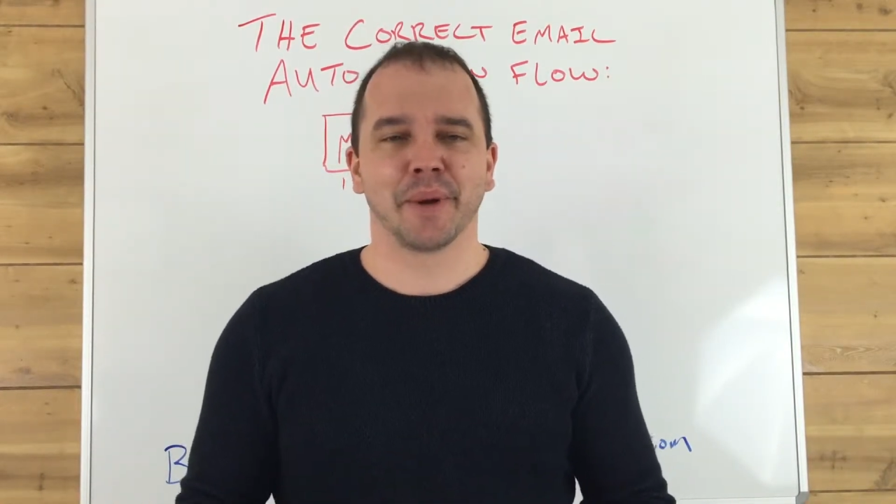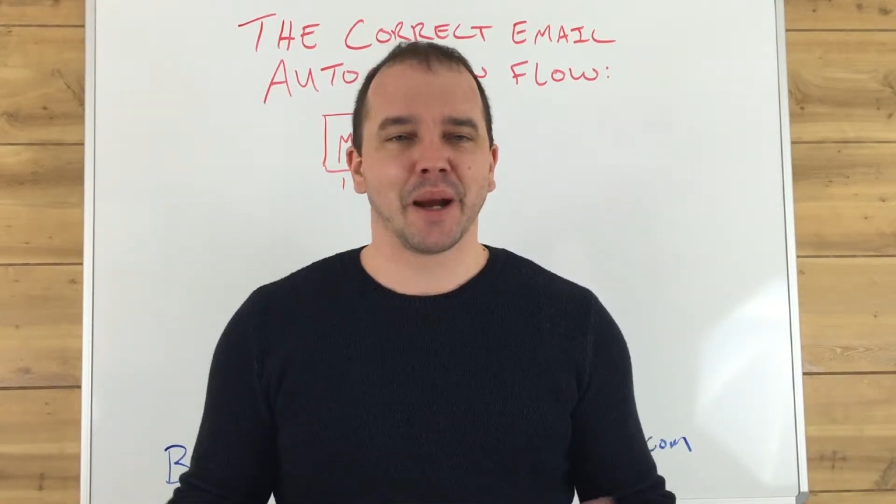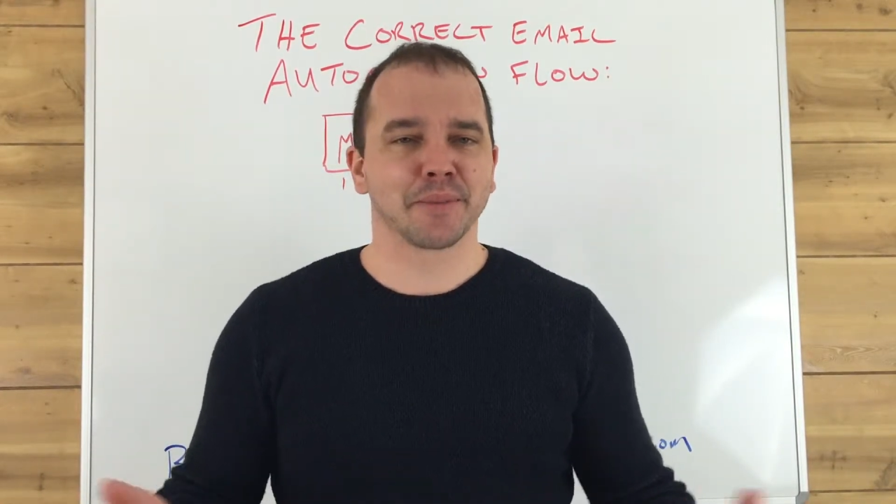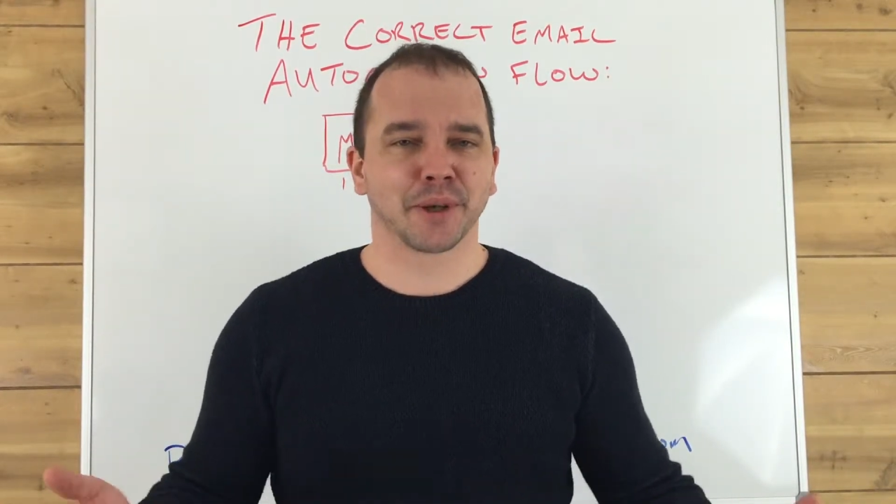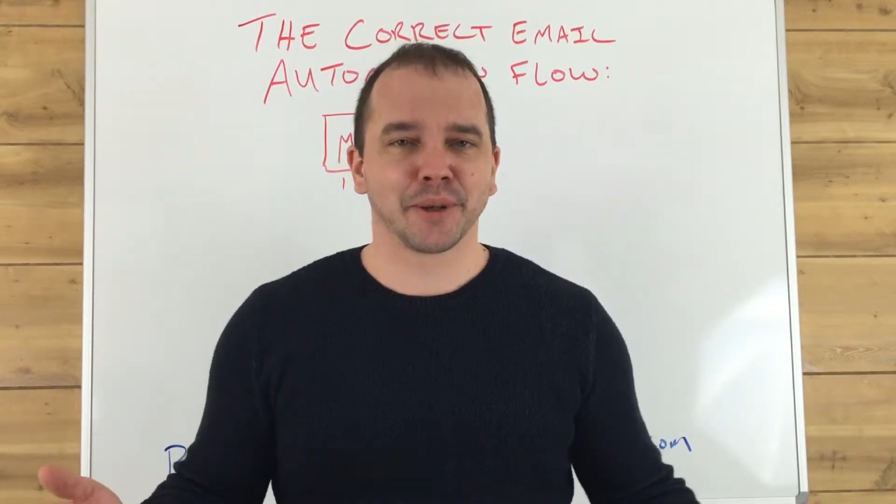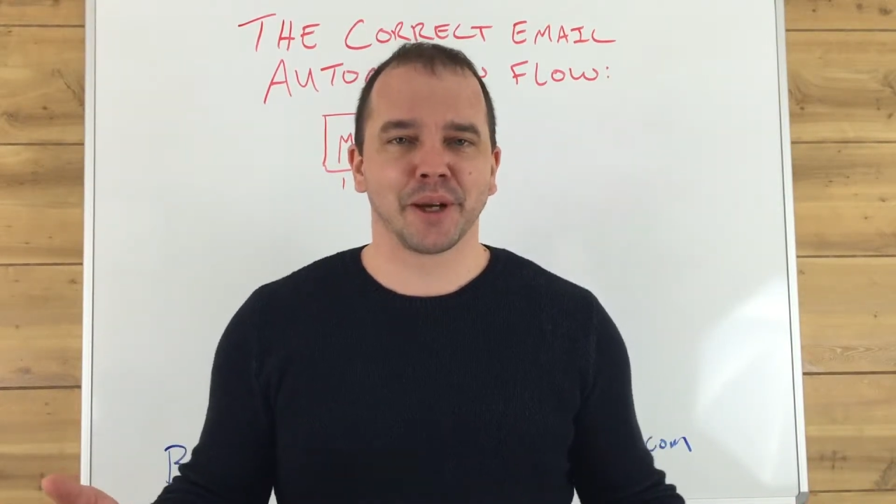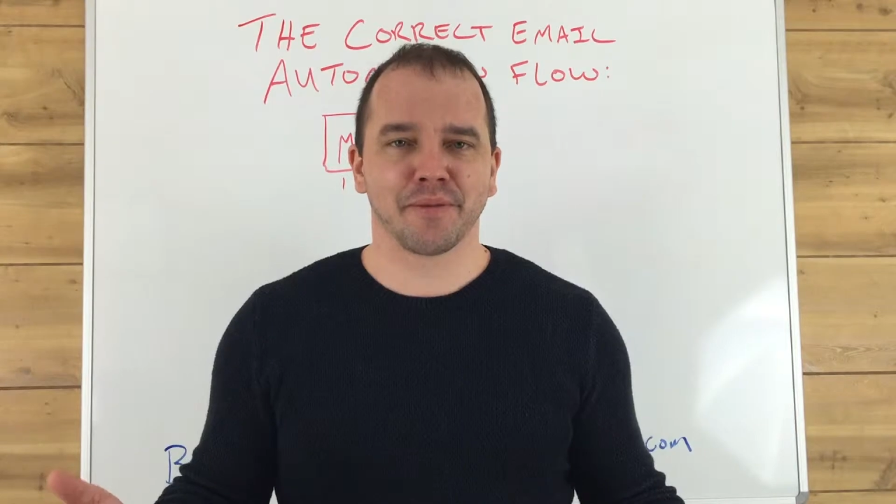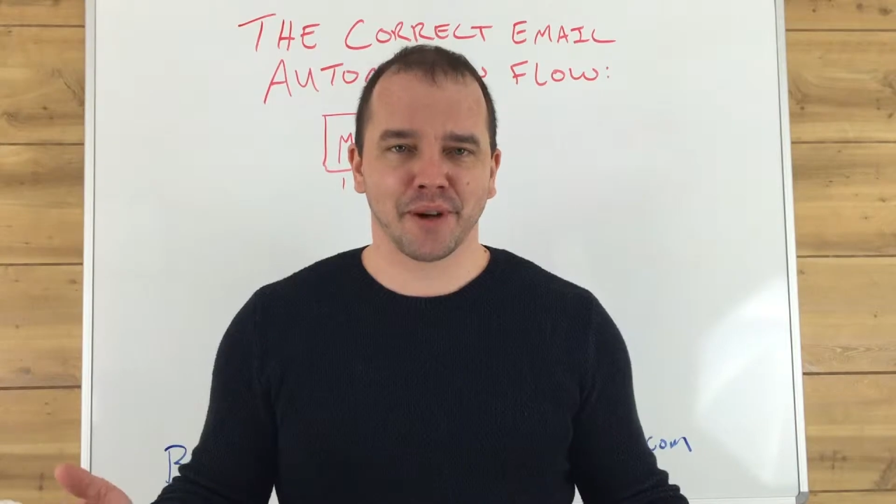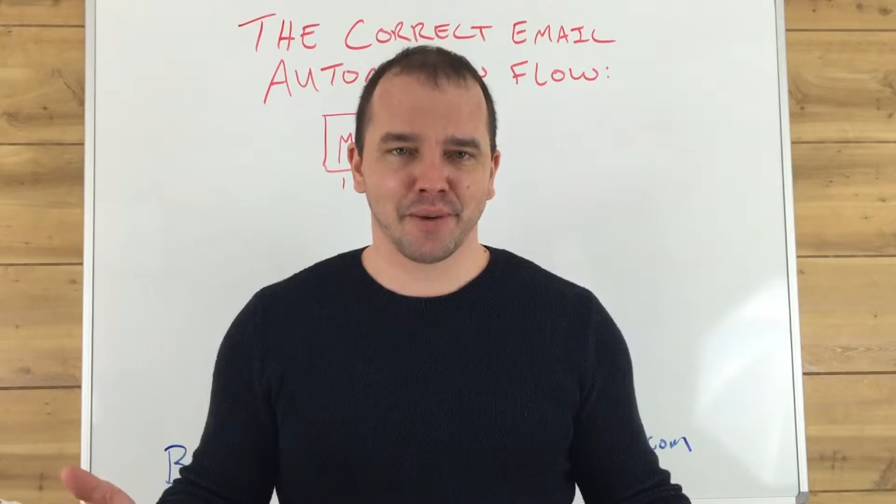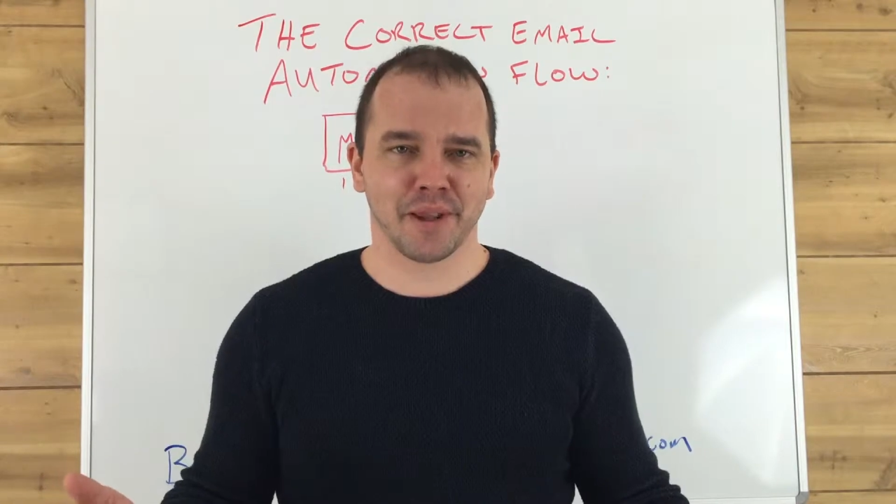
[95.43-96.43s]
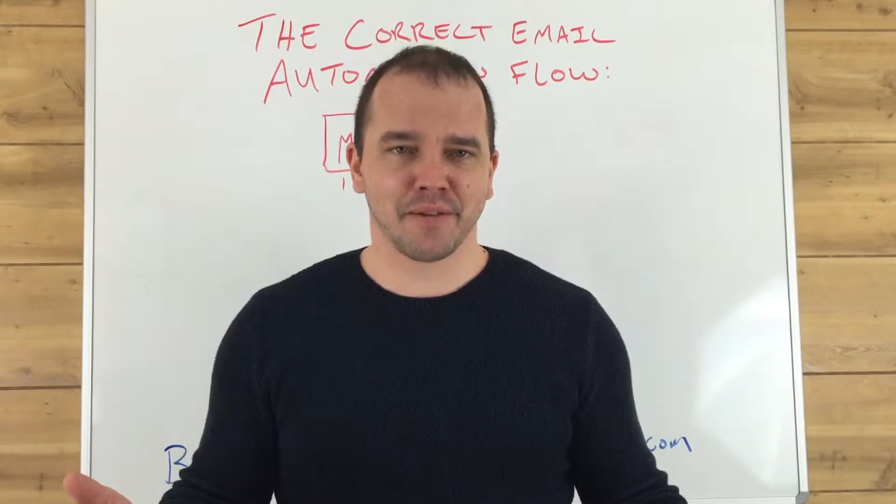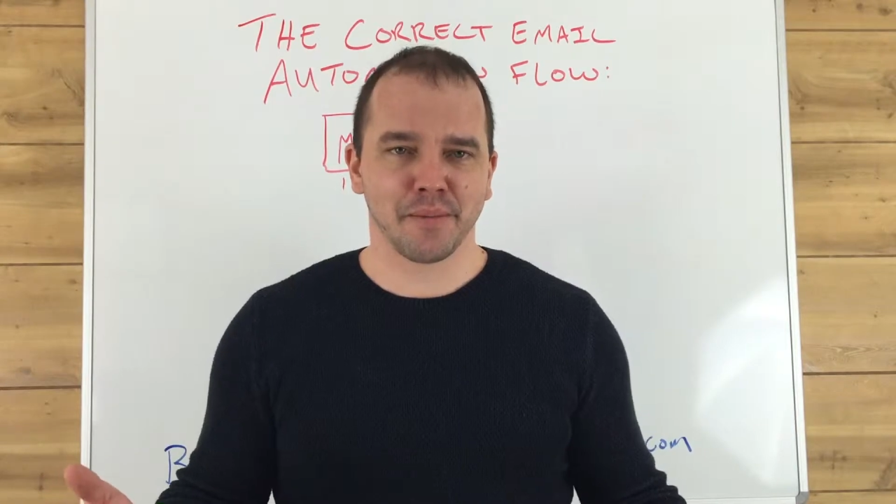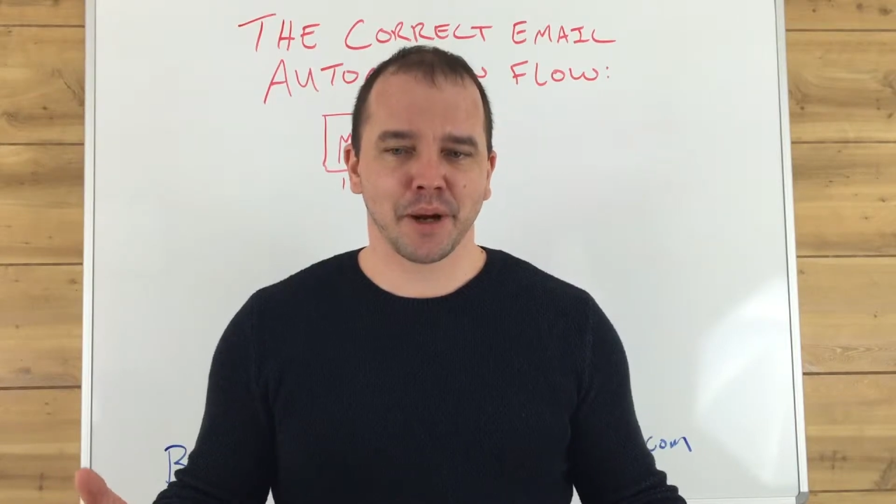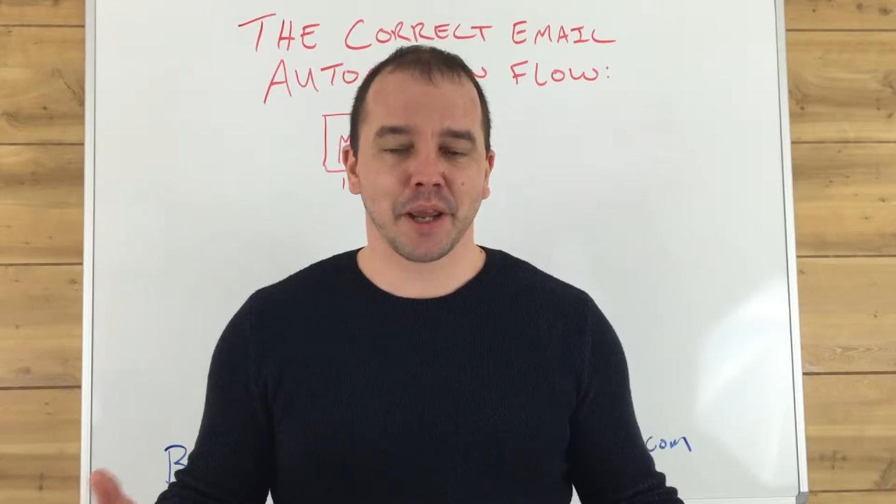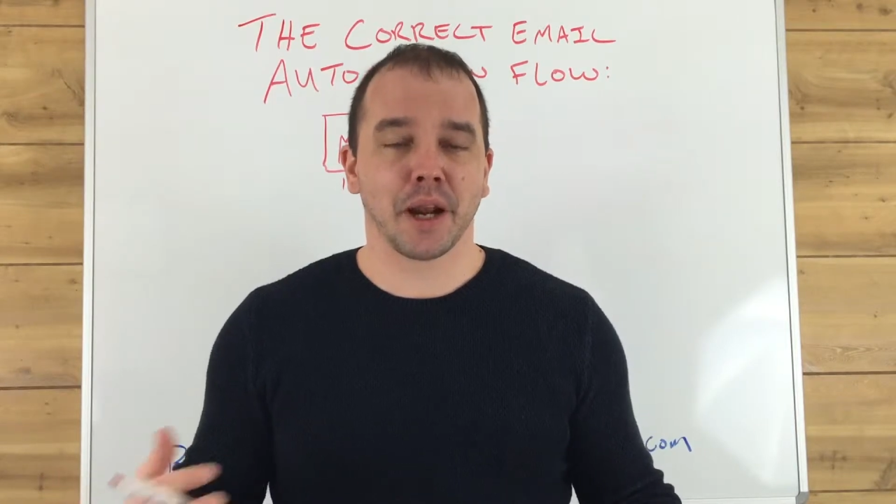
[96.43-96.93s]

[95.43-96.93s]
But I'm totally upfront with everybody,